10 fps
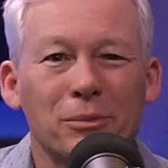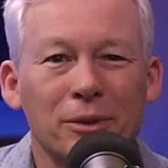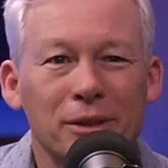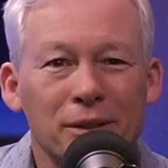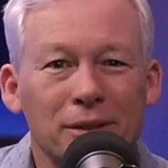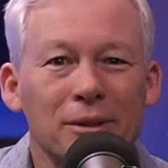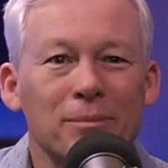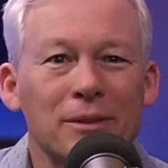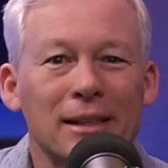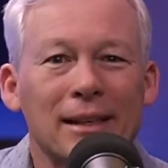in which it's
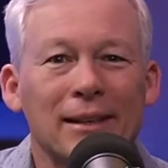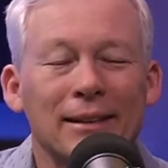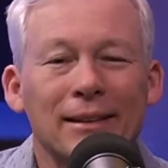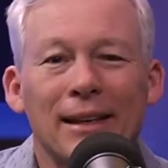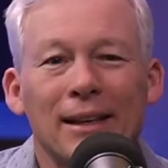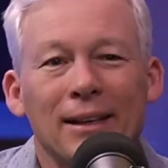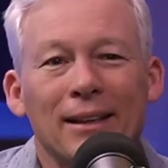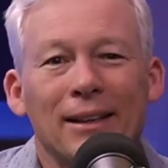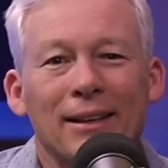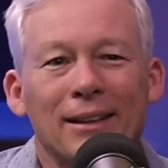said and
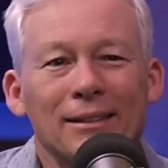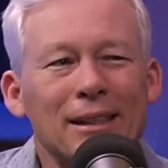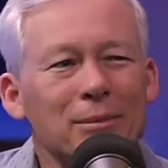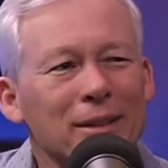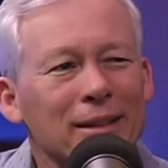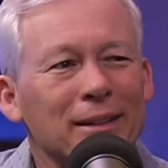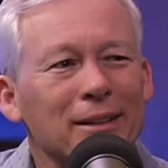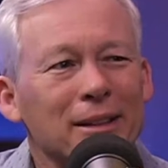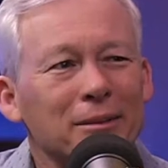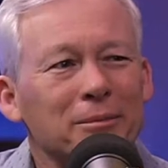yeah and a lot of times i think
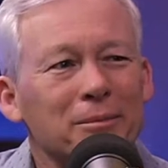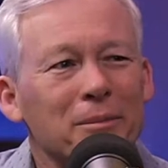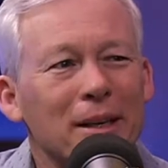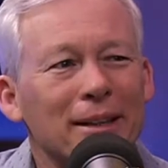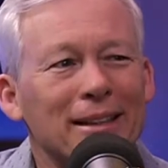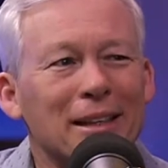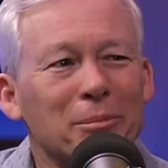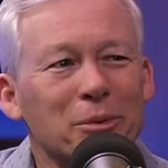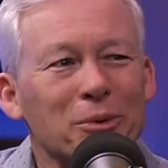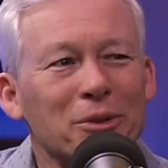young married
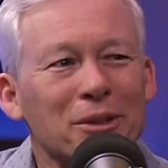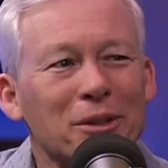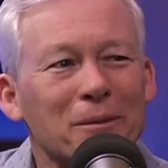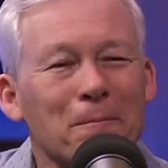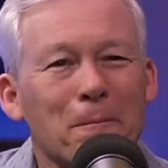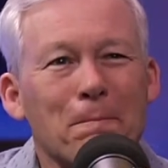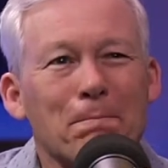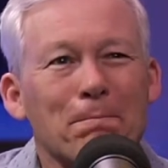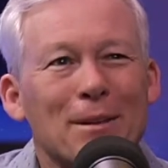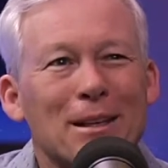couples are
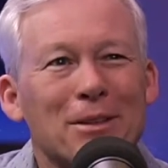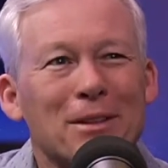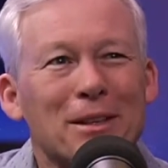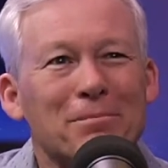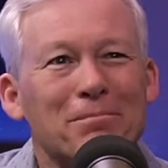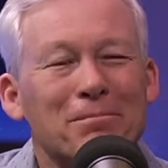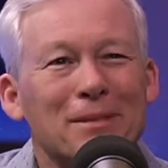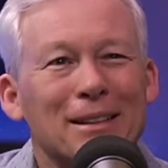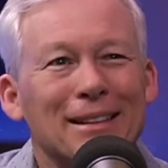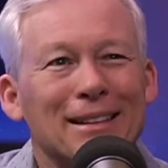you know they're
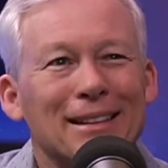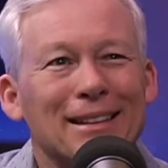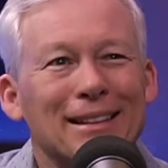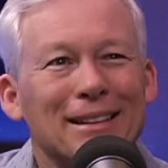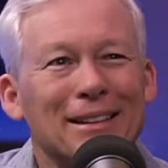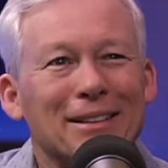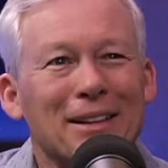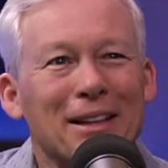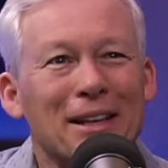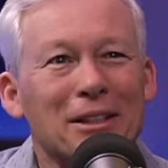
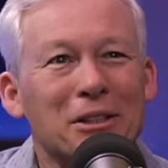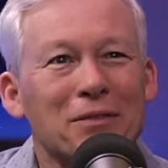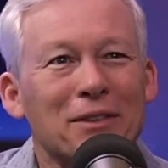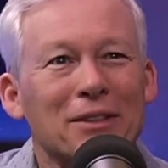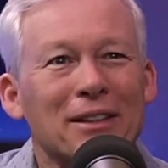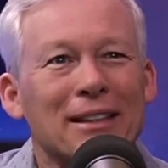they just feel the